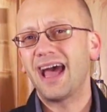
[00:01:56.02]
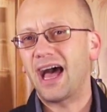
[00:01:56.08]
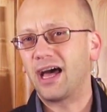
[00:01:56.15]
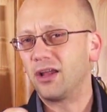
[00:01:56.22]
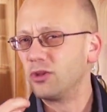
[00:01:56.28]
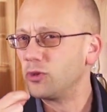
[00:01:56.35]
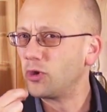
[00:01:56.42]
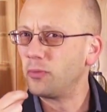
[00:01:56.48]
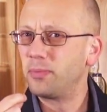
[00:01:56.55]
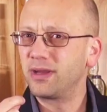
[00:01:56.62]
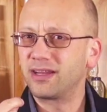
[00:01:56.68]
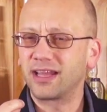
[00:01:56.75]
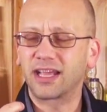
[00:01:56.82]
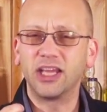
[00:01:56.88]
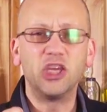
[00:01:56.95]
a little bit
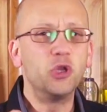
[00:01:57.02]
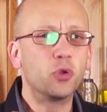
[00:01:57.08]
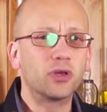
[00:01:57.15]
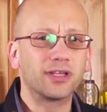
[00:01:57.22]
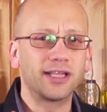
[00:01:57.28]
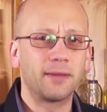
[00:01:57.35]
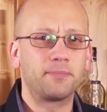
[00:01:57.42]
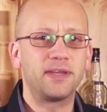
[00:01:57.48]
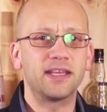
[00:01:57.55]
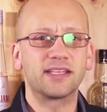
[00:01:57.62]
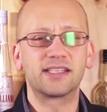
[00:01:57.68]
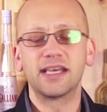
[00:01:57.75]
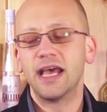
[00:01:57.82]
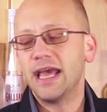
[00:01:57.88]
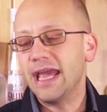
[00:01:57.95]
of like a
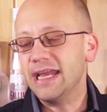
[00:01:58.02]
eucalyptus.